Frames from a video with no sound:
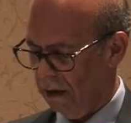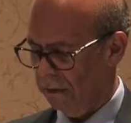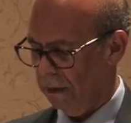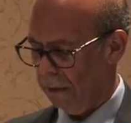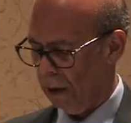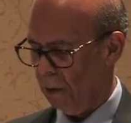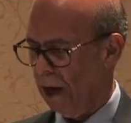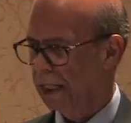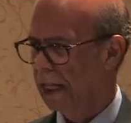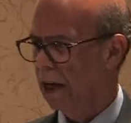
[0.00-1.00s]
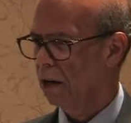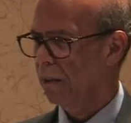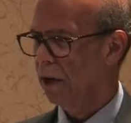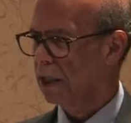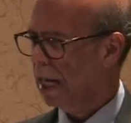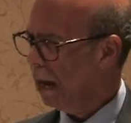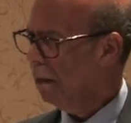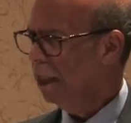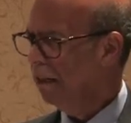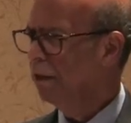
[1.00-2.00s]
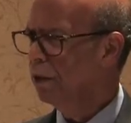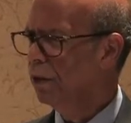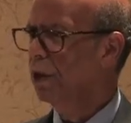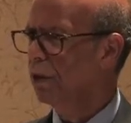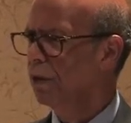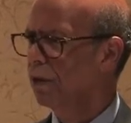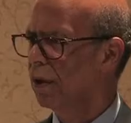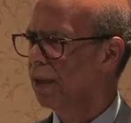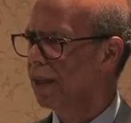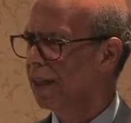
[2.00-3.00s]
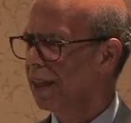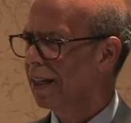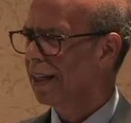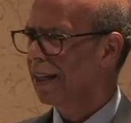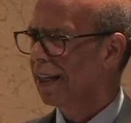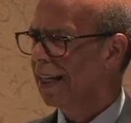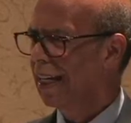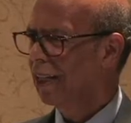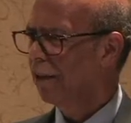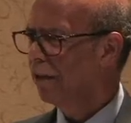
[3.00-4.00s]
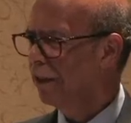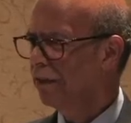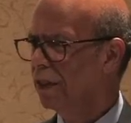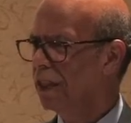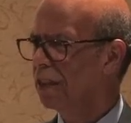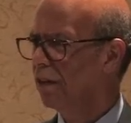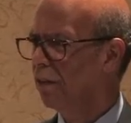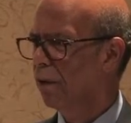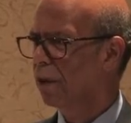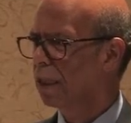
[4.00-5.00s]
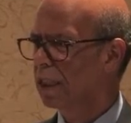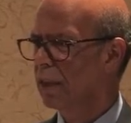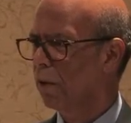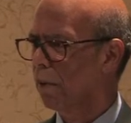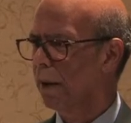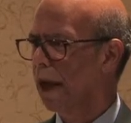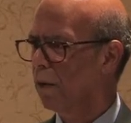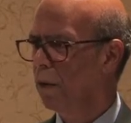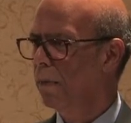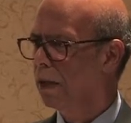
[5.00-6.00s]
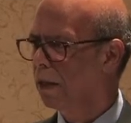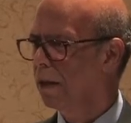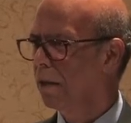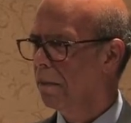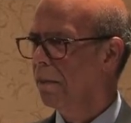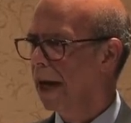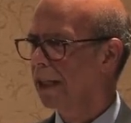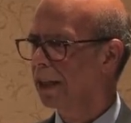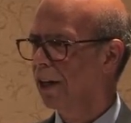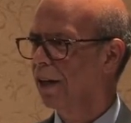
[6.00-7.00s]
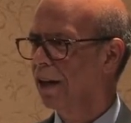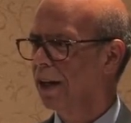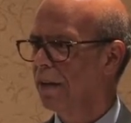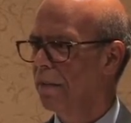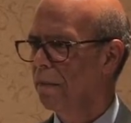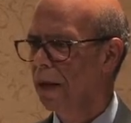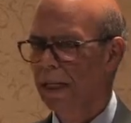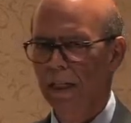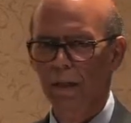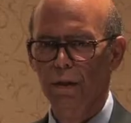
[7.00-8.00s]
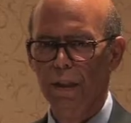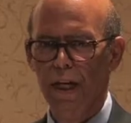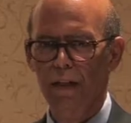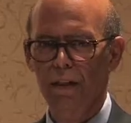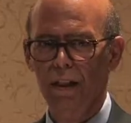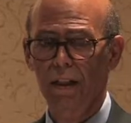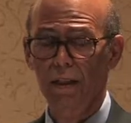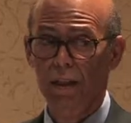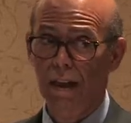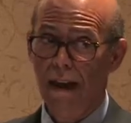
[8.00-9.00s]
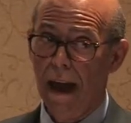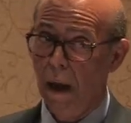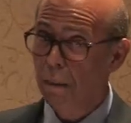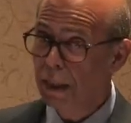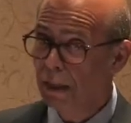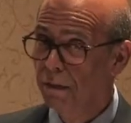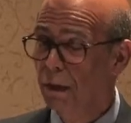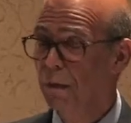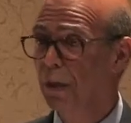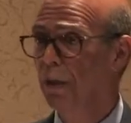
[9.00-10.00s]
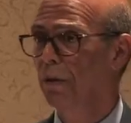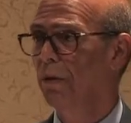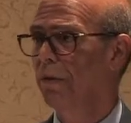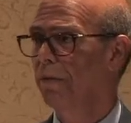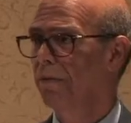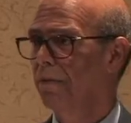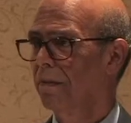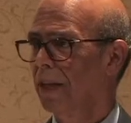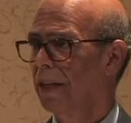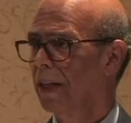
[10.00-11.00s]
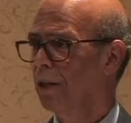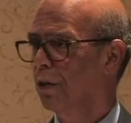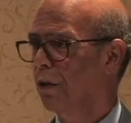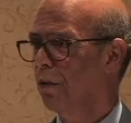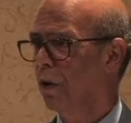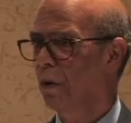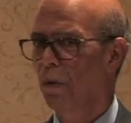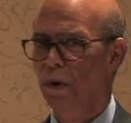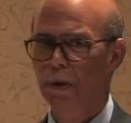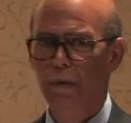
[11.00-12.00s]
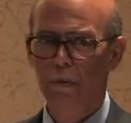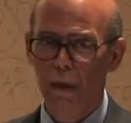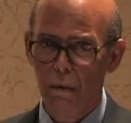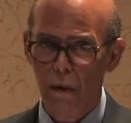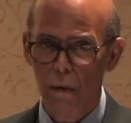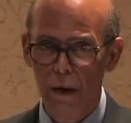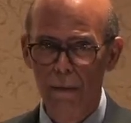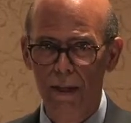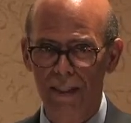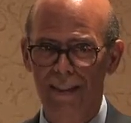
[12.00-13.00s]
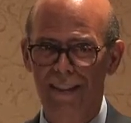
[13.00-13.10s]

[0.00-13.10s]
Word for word: from their white counterparts. How many of you knew in the 50s and 40s there were black women back there making those calculations. How many of you knew that during World War II there were women